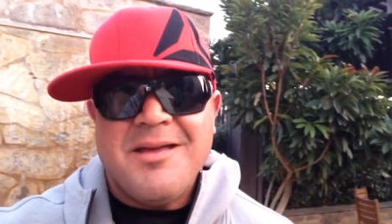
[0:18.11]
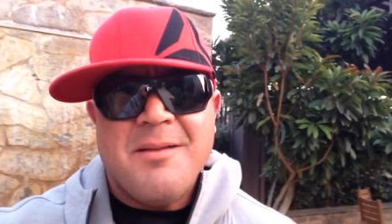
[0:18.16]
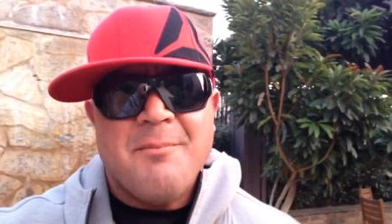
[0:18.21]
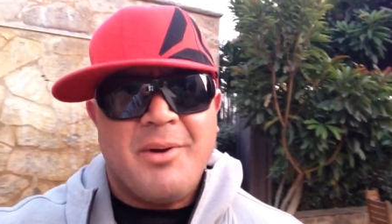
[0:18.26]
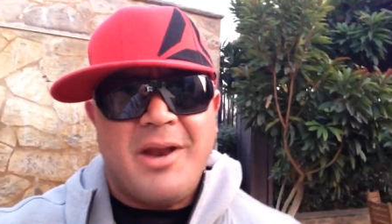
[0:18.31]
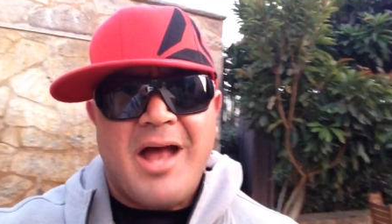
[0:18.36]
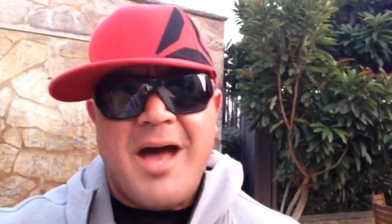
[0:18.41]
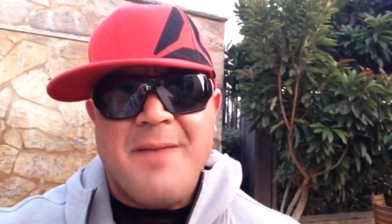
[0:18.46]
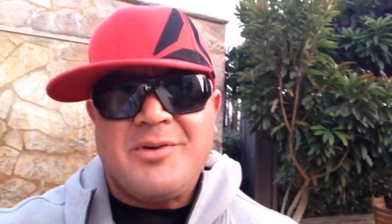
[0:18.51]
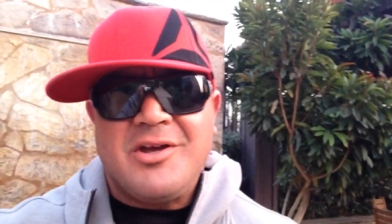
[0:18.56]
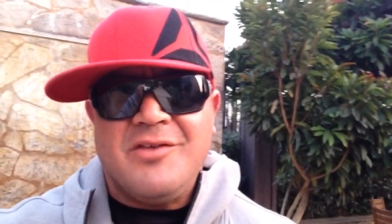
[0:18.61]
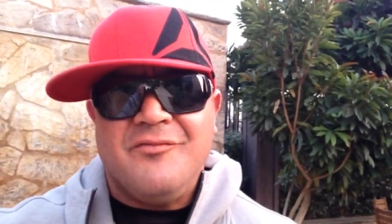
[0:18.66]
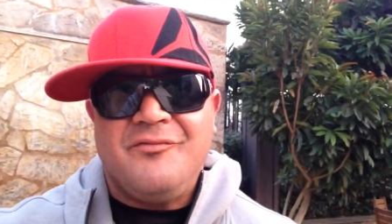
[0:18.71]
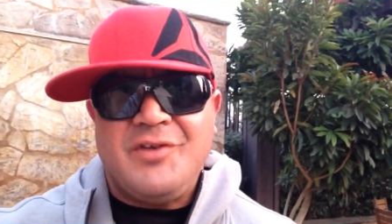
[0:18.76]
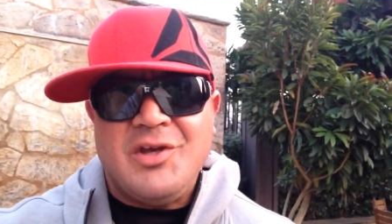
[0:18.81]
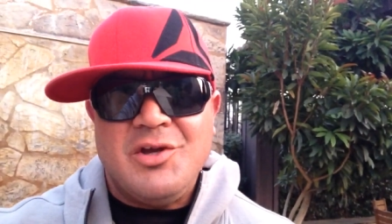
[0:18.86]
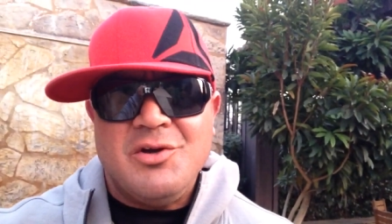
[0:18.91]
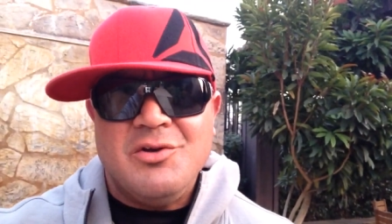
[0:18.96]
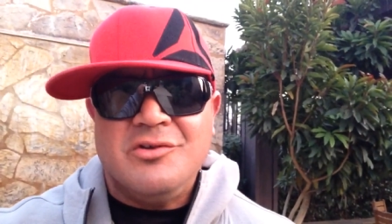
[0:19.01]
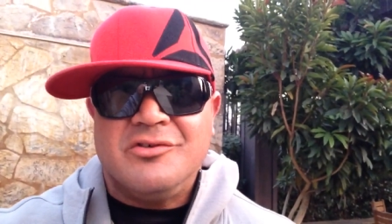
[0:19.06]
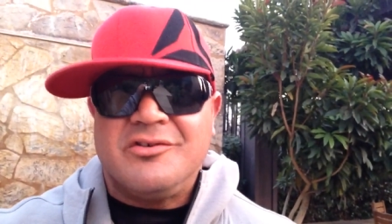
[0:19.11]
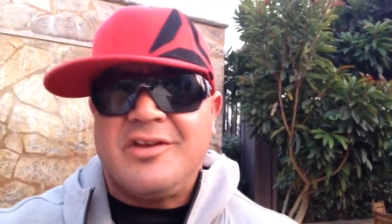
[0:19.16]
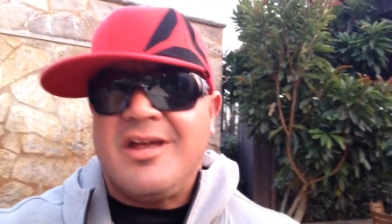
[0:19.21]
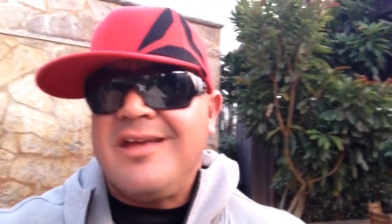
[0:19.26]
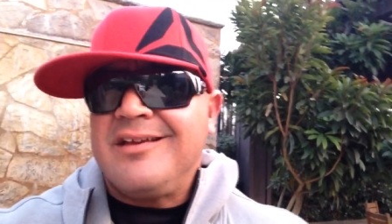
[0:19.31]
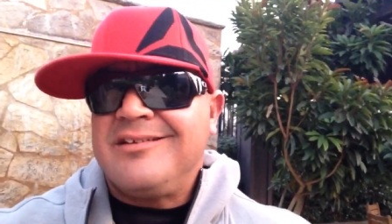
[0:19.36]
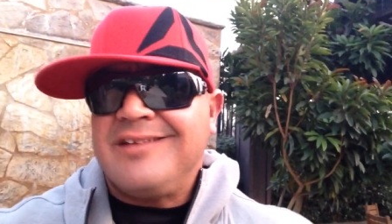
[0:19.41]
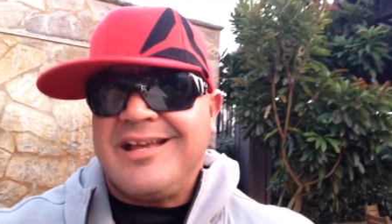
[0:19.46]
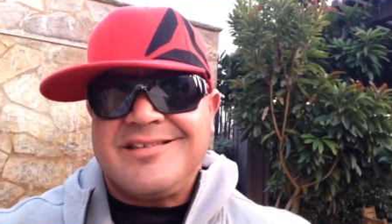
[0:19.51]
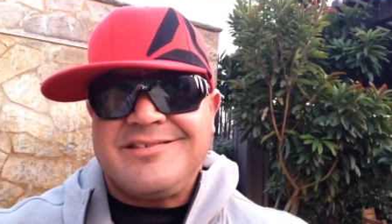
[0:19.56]
But I'm confused
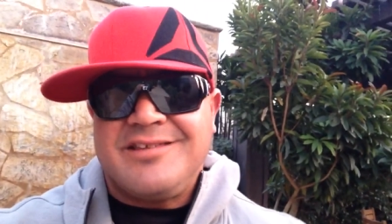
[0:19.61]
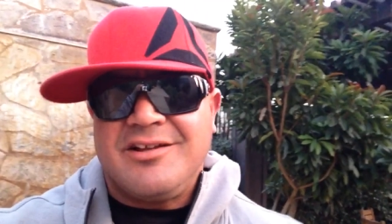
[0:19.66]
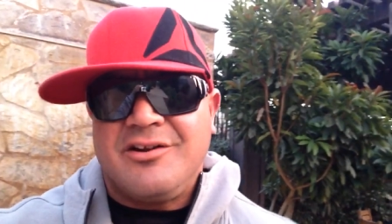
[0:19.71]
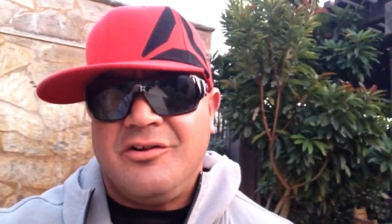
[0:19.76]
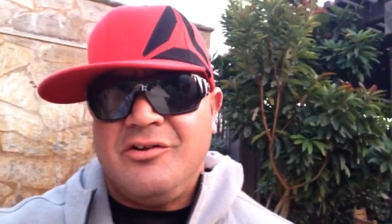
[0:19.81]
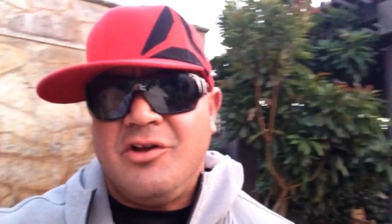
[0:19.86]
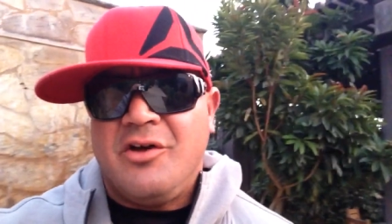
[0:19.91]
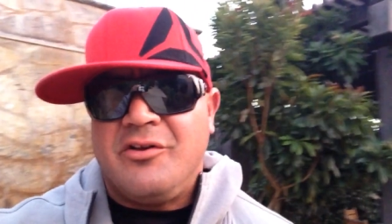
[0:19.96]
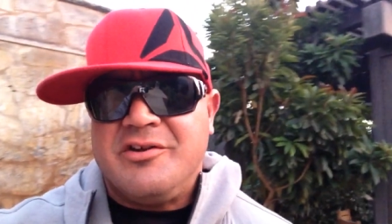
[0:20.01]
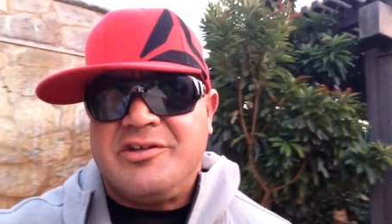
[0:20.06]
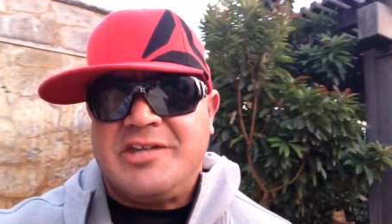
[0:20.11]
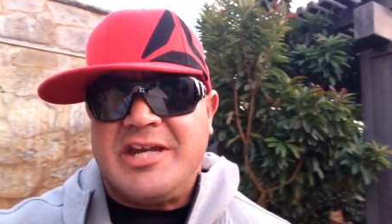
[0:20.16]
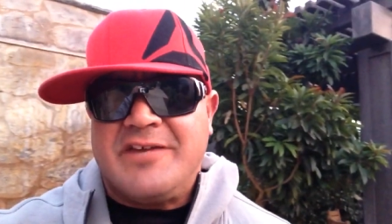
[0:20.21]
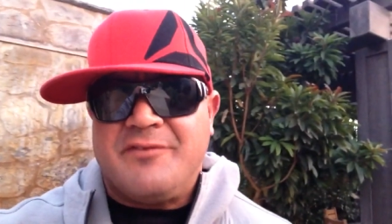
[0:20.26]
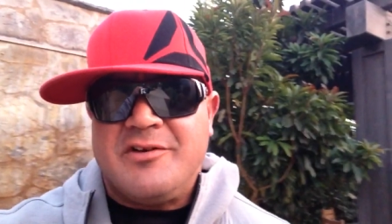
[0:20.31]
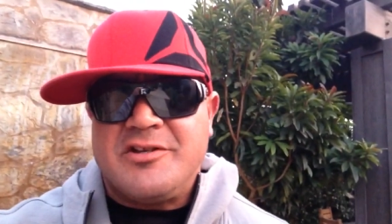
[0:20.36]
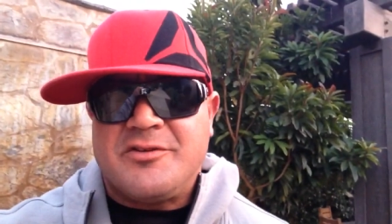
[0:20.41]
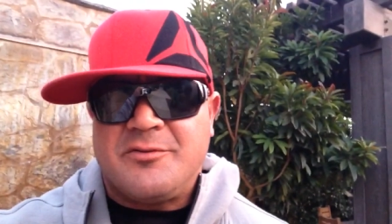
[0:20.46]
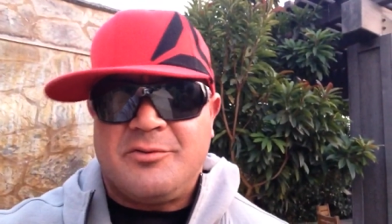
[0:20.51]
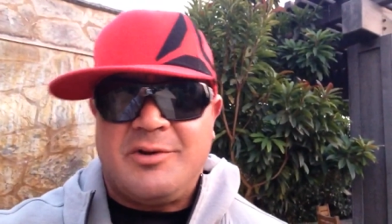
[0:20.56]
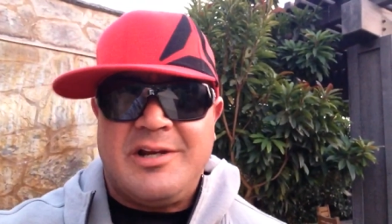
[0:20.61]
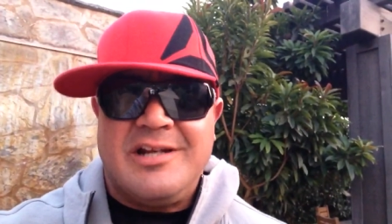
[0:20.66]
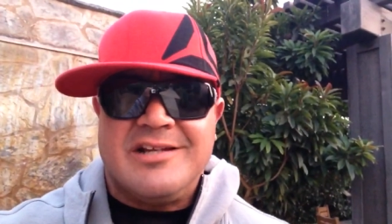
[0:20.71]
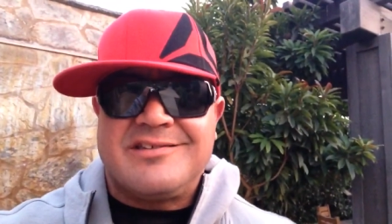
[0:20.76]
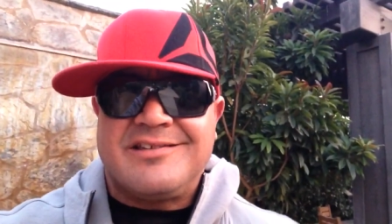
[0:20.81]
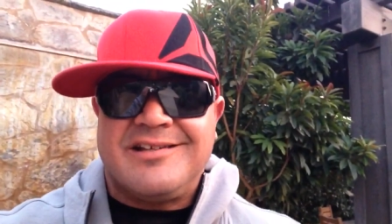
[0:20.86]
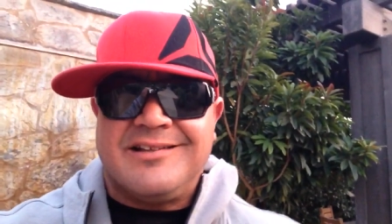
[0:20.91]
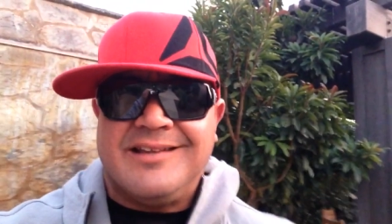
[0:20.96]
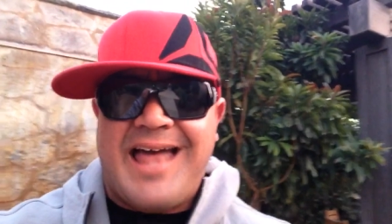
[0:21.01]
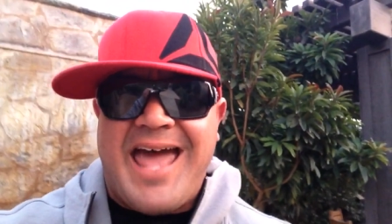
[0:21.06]
because I still don't know the difference between a
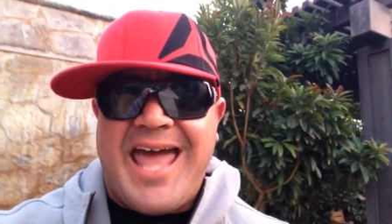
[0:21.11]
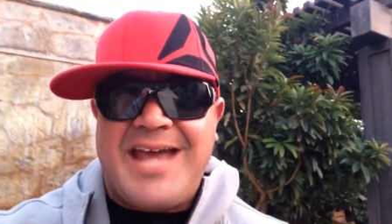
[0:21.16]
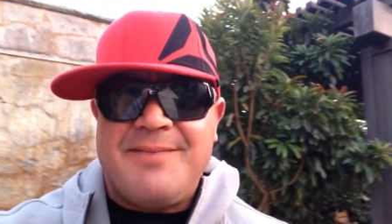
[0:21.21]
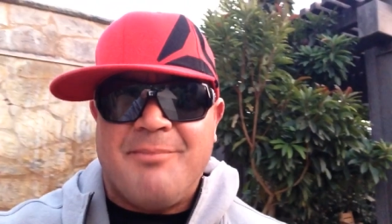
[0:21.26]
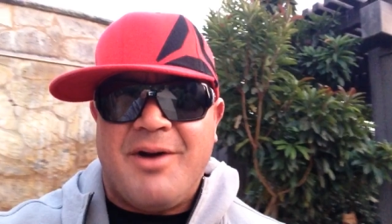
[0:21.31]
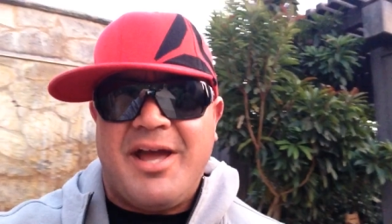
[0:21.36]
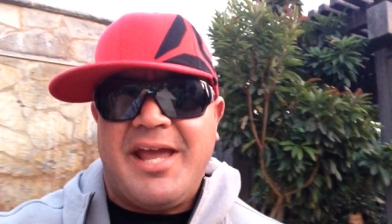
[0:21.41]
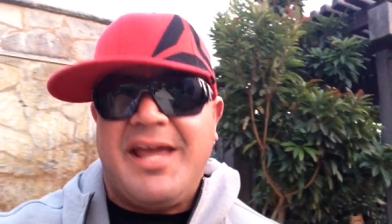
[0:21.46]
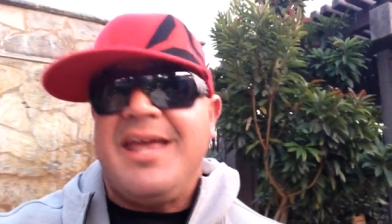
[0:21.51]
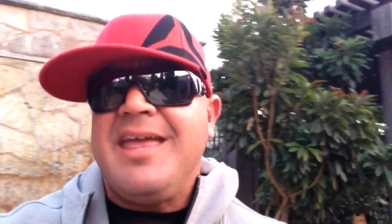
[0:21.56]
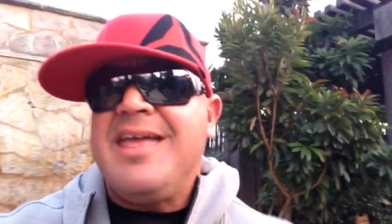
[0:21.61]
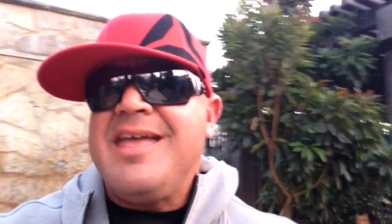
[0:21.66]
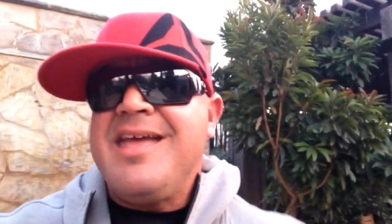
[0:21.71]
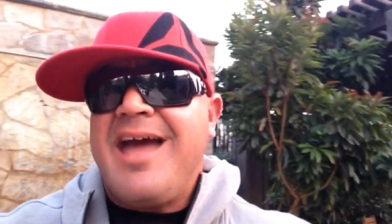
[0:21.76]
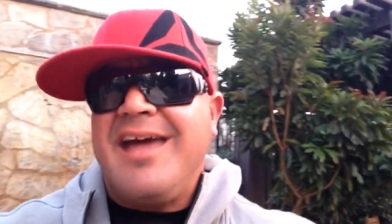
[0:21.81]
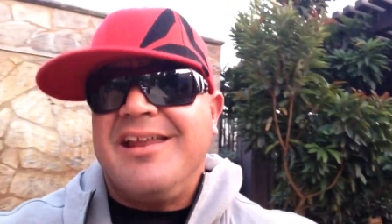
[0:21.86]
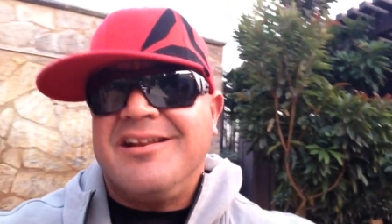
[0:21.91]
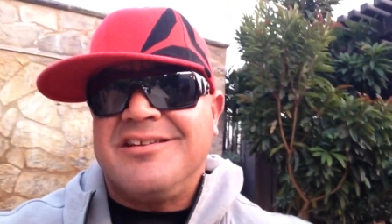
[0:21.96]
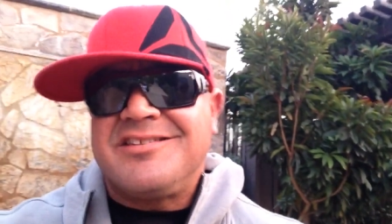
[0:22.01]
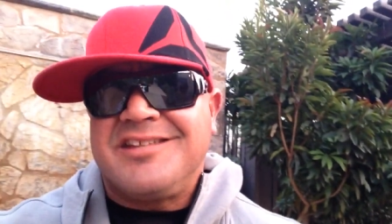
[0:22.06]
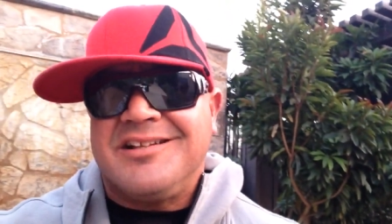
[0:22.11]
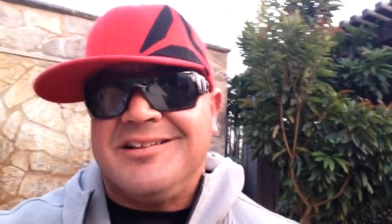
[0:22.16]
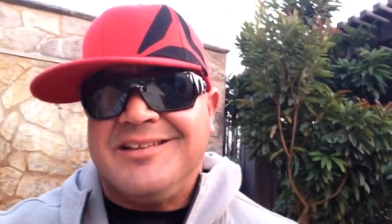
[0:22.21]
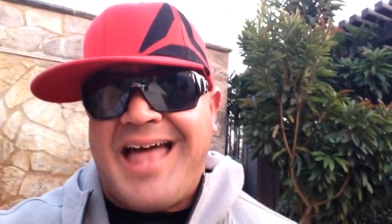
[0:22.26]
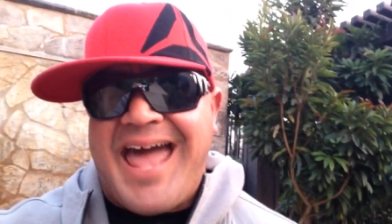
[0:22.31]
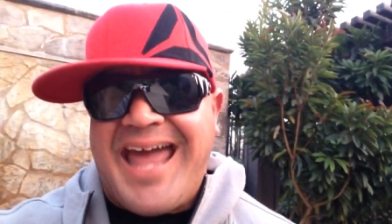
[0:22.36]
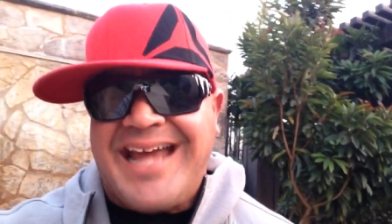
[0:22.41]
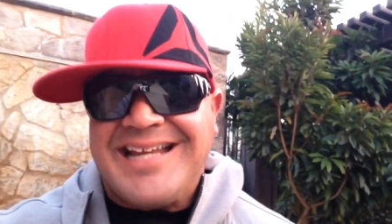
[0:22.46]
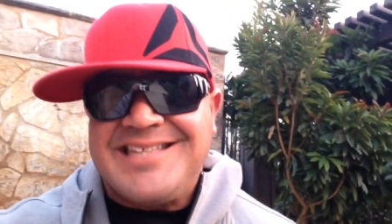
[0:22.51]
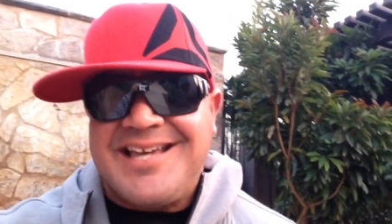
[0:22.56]
stalagmite and a
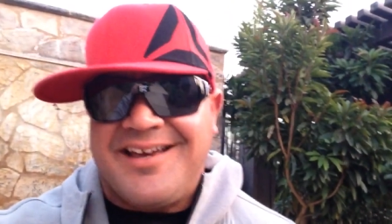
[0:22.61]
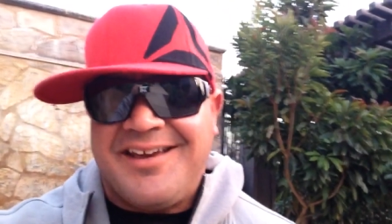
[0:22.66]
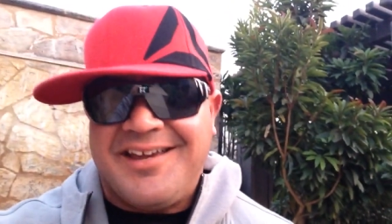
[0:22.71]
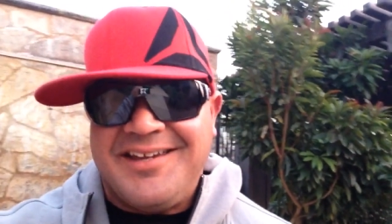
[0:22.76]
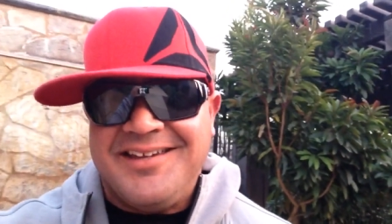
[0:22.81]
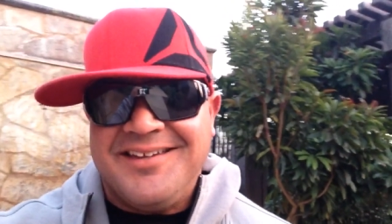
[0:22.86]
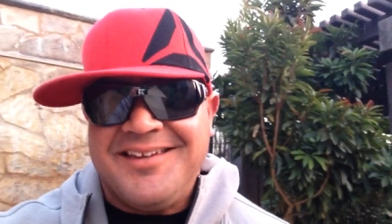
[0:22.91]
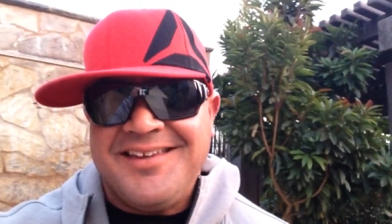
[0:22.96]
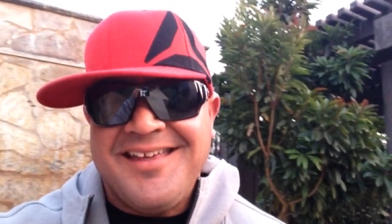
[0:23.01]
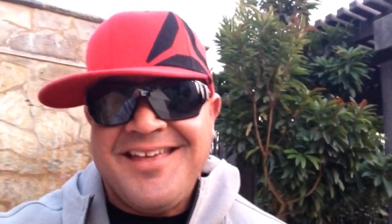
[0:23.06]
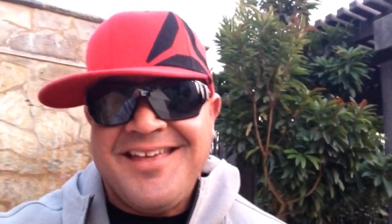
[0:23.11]
stalactite.